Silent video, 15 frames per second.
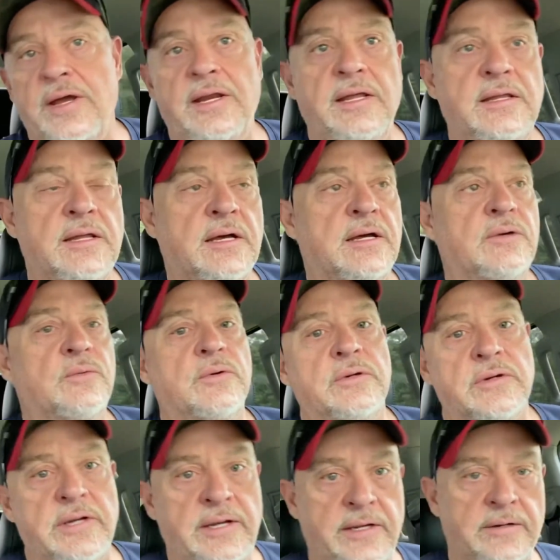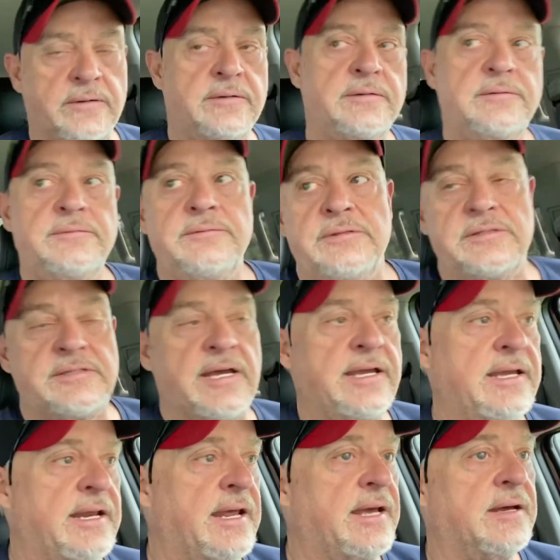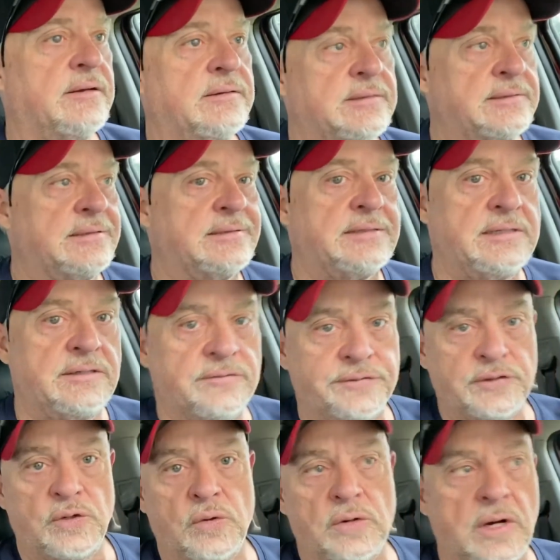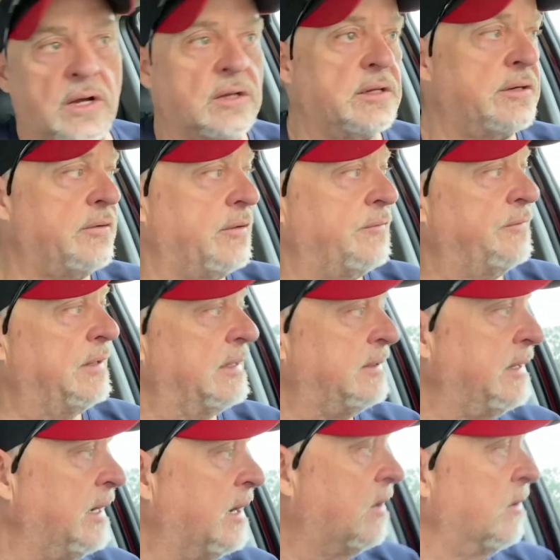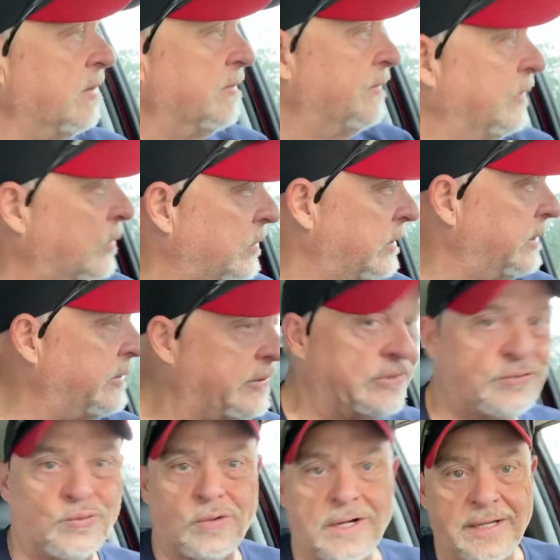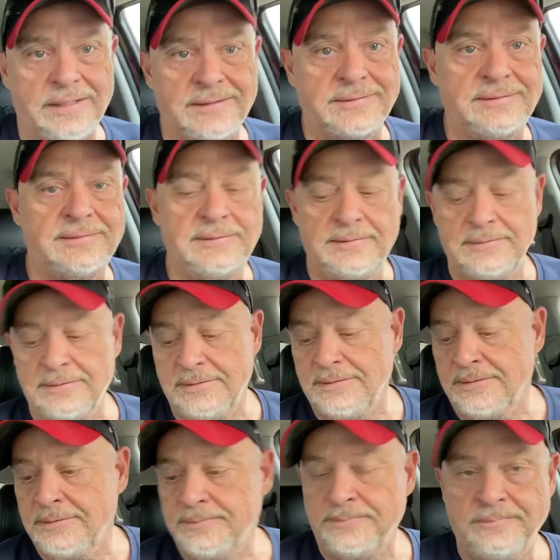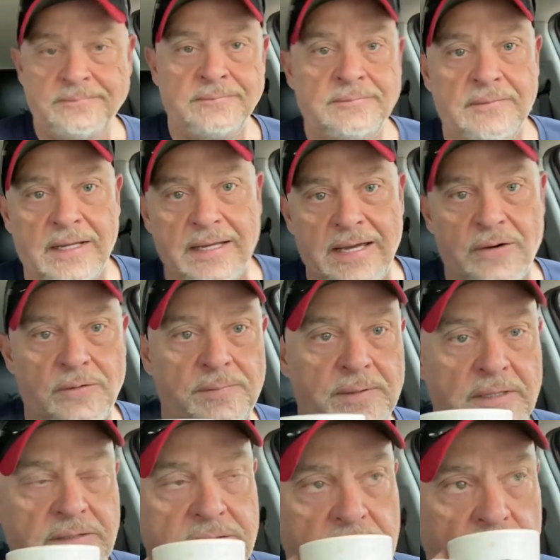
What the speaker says: hot water heater to take it out. I think the floor all of the floor under it's rotten. I gotta replace it.